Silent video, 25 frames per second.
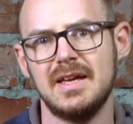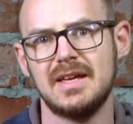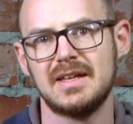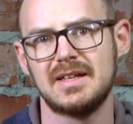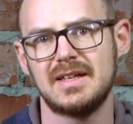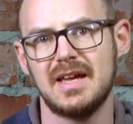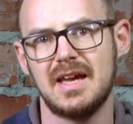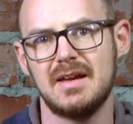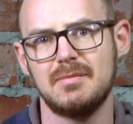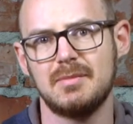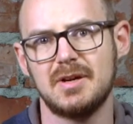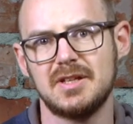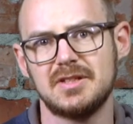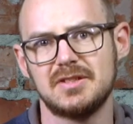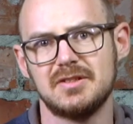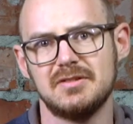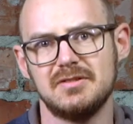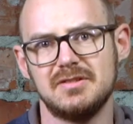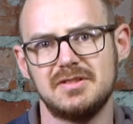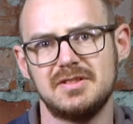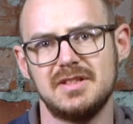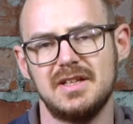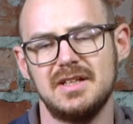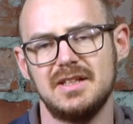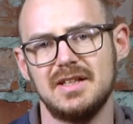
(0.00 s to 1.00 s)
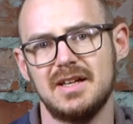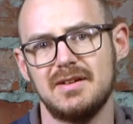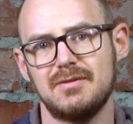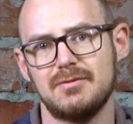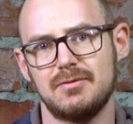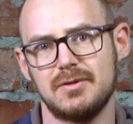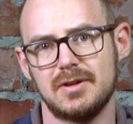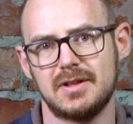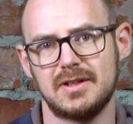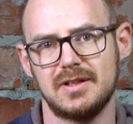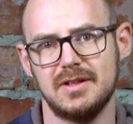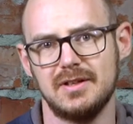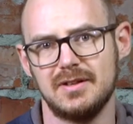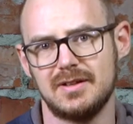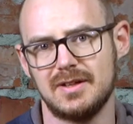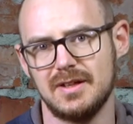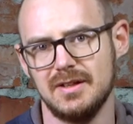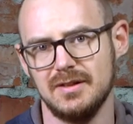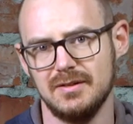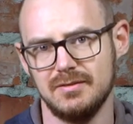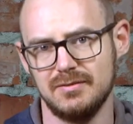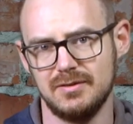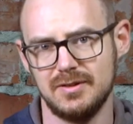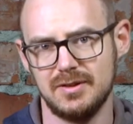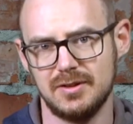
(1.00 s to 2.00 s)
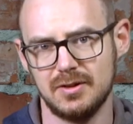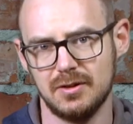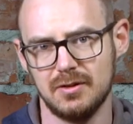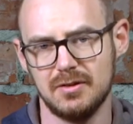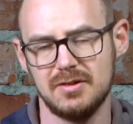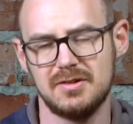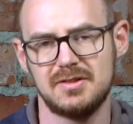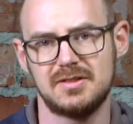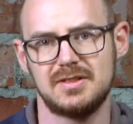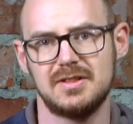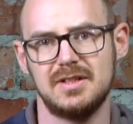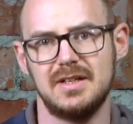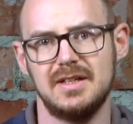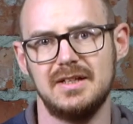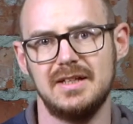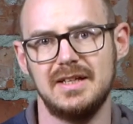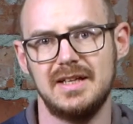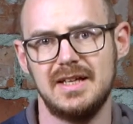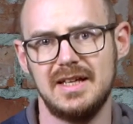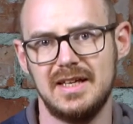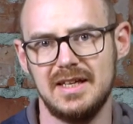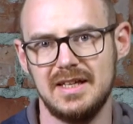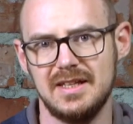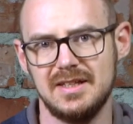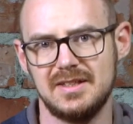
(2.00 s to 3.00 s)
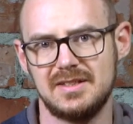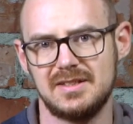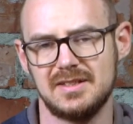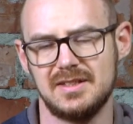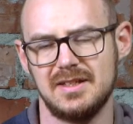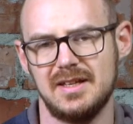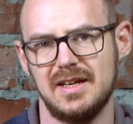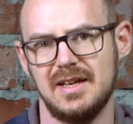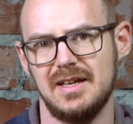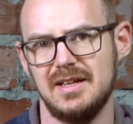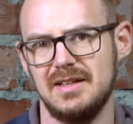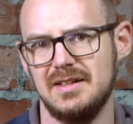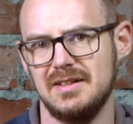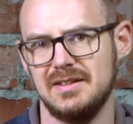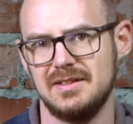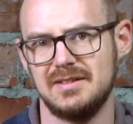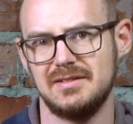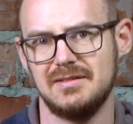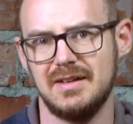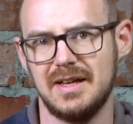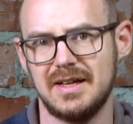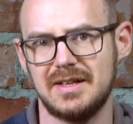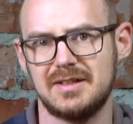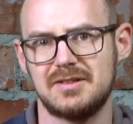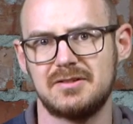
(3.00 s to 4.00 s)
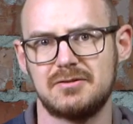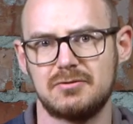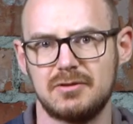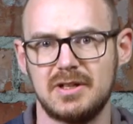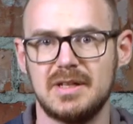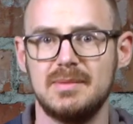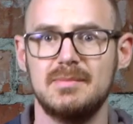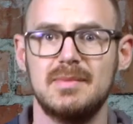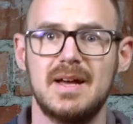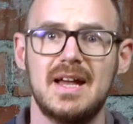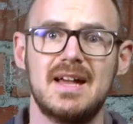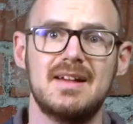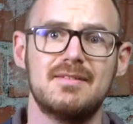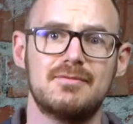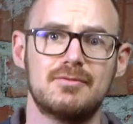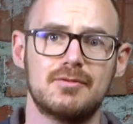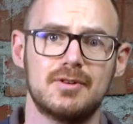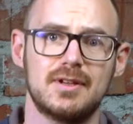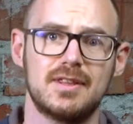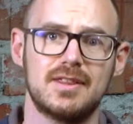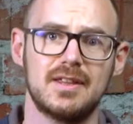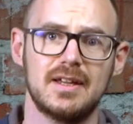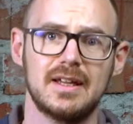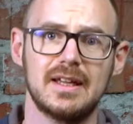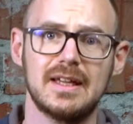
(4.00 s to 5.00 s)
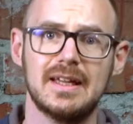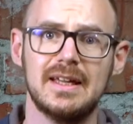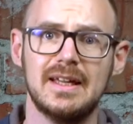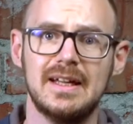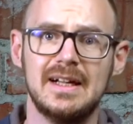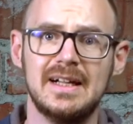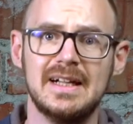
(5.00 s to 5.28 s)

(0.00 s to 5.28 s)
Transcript: came at us in Africa, kind of dust and heat and extreme everything.